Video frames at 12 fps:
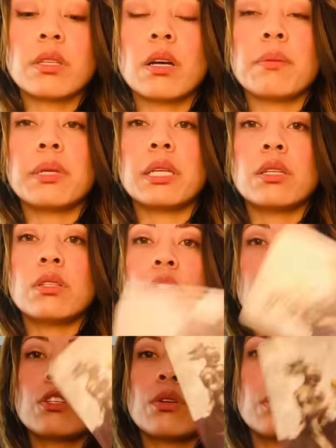coming in to
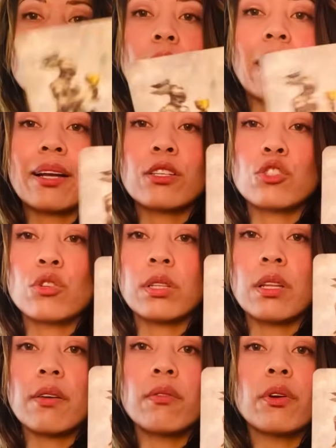show you extra
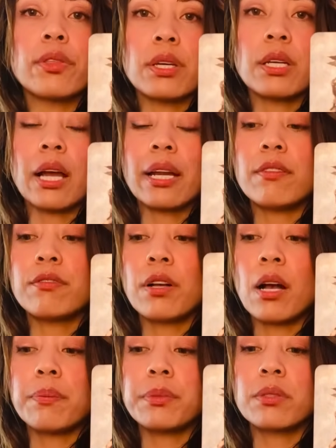love with the Knight of
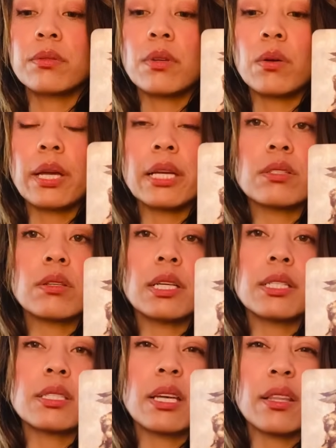Cups. Okay, so
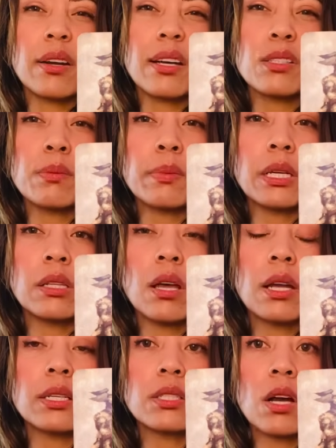let's say there hasn't been a
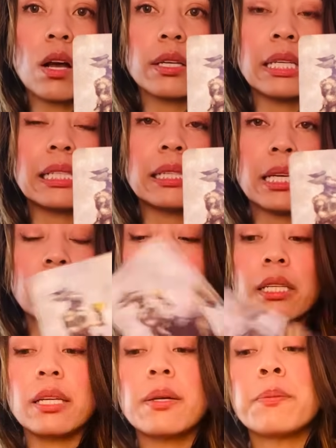lot of talking
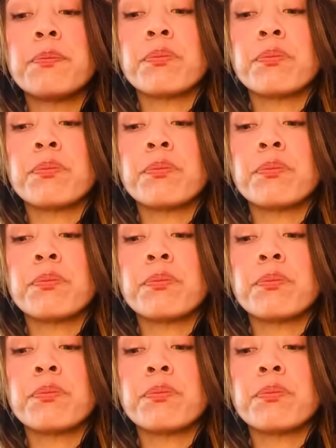lately.